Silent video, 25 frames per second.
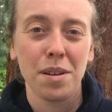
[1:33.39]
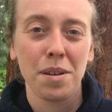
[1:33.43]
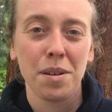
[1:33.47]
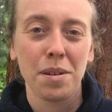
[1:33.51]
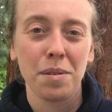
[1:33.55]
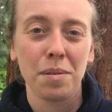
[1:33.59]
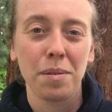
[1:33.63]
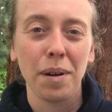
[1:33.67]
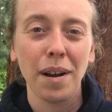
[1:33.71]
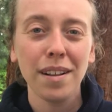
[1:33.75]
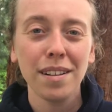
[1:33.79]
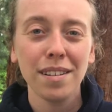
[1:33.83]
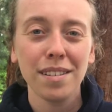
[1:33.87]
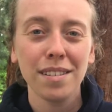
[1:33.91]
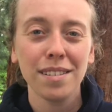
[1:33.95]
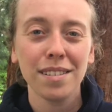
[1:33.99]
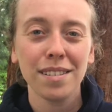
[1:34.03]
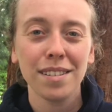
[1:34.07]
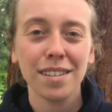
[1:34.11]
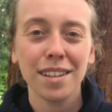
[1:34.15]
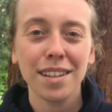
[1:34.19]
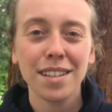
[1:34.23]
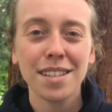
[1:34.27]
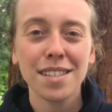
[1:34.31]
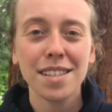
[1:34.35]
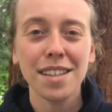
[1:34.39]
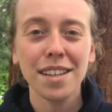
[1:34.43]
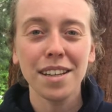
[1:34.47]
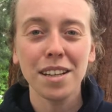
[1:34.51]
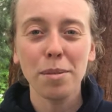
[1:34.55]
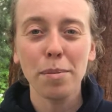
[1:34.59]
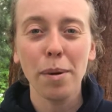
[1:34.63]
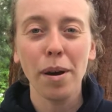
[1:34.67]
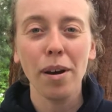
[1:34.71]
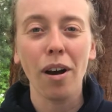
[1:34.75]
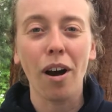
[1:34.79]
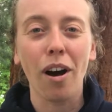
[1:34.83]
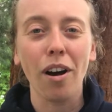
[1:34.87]
Well, let's think
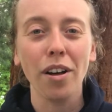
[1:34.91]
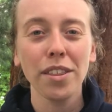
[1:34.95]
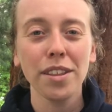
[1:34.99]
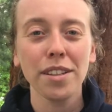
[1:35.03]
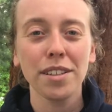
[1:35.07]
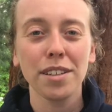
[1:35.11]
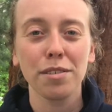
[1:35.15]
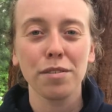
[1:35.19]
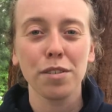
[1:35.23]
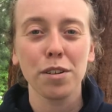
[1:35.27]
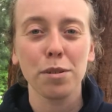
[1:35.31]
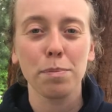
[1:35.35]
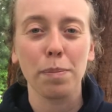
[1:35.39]
about all the different